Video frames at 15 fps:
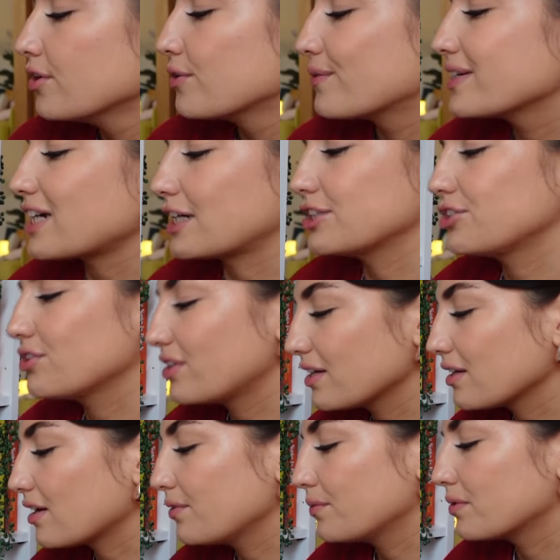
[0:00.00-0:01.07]
which I do
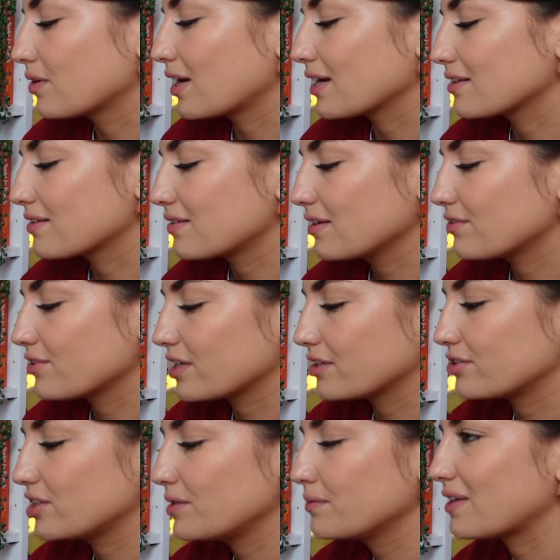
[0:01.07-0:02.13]
think I will like The Secret History